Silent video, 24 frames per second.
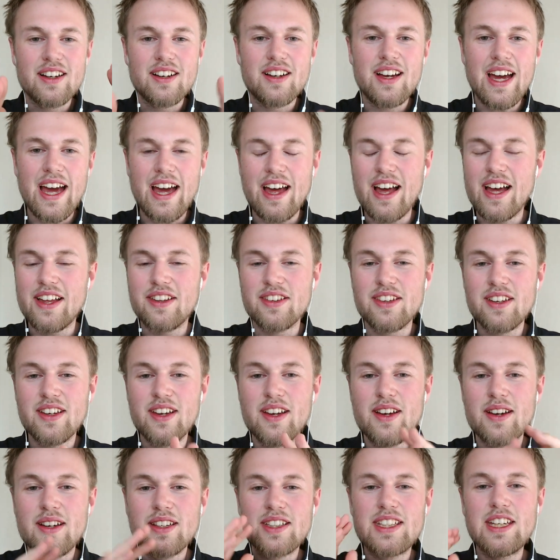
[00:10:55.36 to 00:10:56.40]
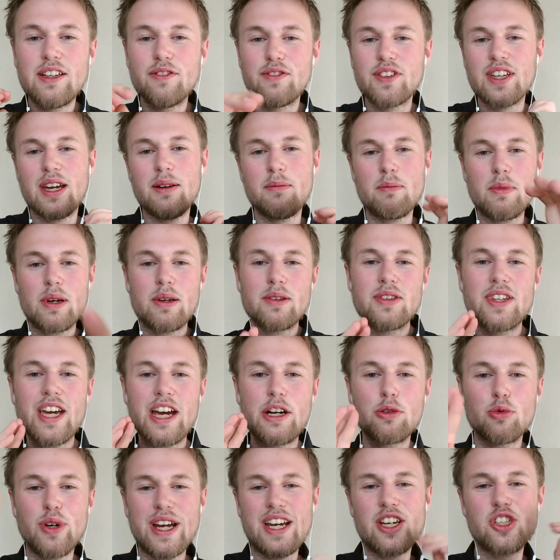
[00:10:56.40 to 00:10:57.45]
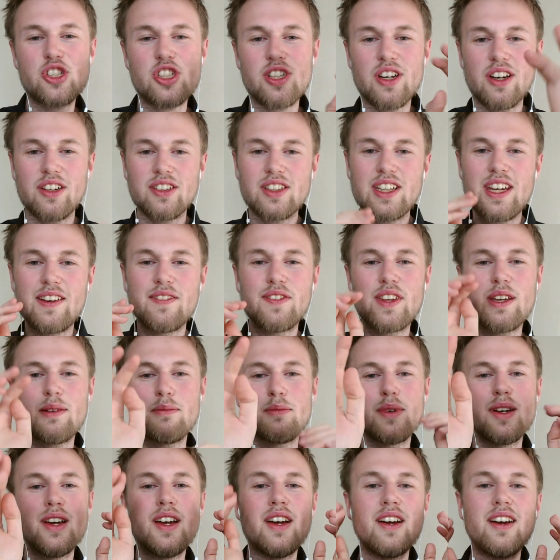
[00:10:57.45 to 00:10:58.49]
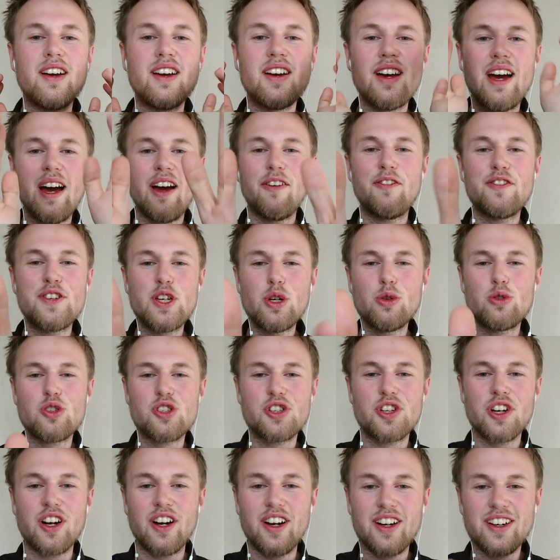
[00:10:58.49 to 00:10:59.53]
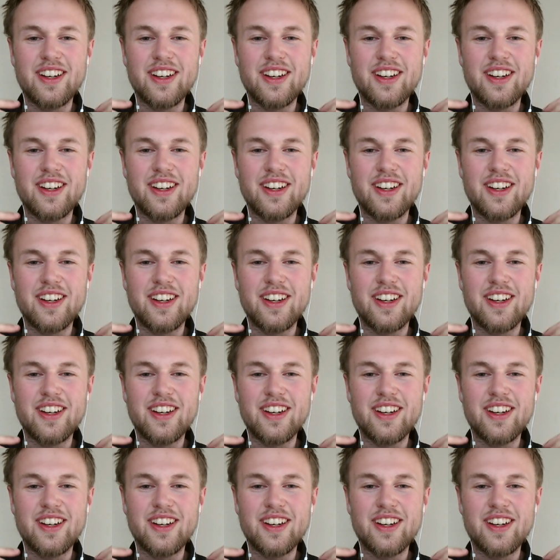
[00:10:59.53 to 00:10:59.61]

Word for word: and give them direction, give them a future,